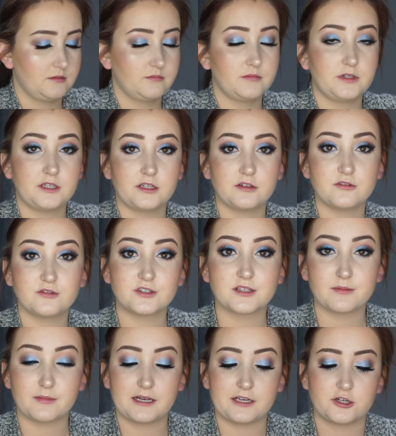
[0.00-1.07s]
I'm going to
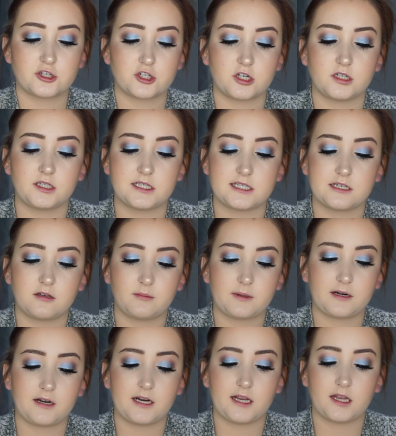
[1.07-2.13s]
use my Charlotte
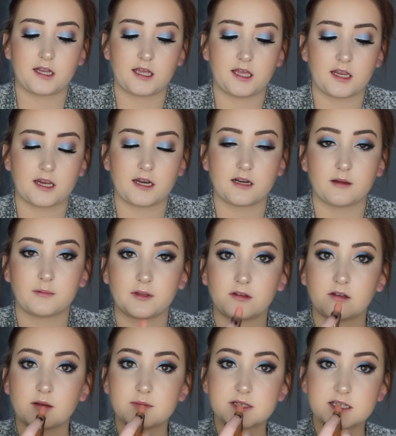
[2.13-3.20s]
Tilbury
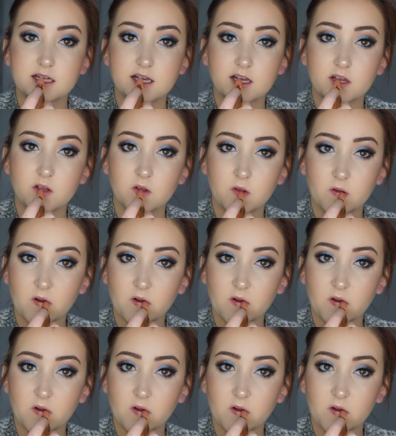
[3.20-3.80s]
KKW lipstick.